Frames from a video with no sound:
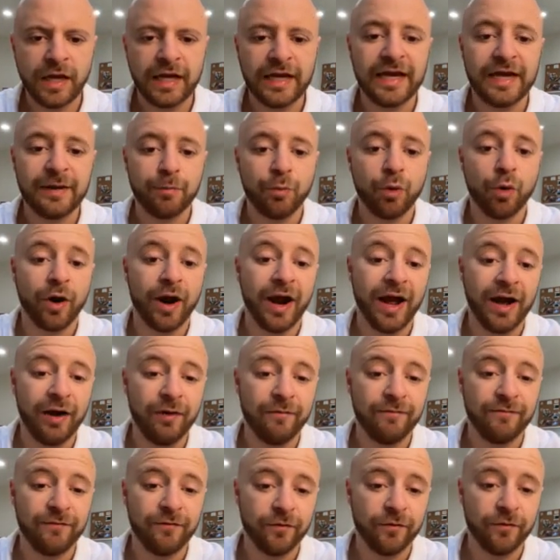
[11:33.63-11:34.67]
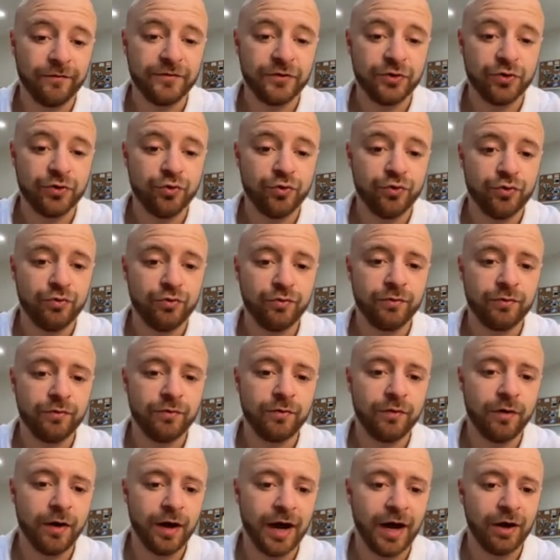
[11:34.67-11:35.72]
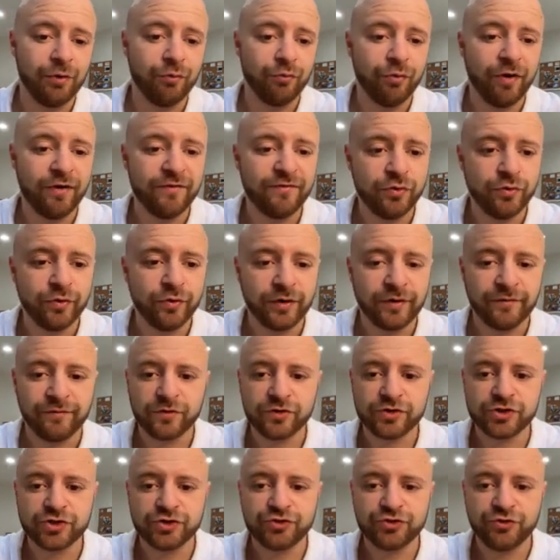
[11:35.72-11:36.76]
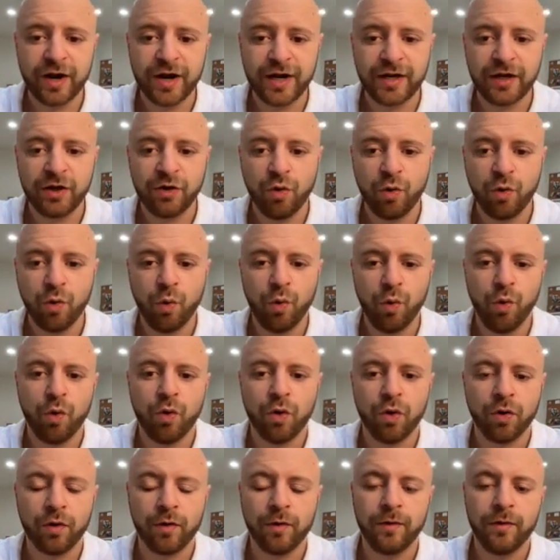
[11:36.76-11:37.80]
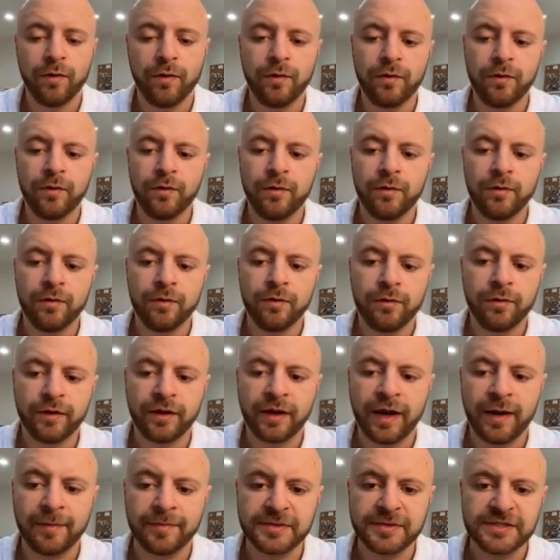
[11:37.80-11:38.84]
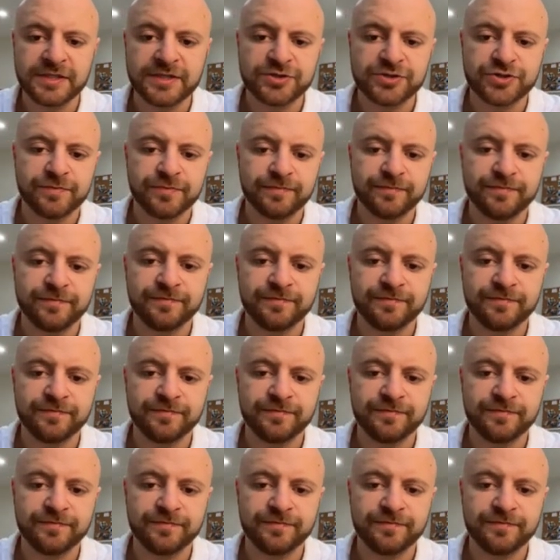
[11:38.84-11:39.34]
a more helpful view on revenue and conversion tracking, or the competition.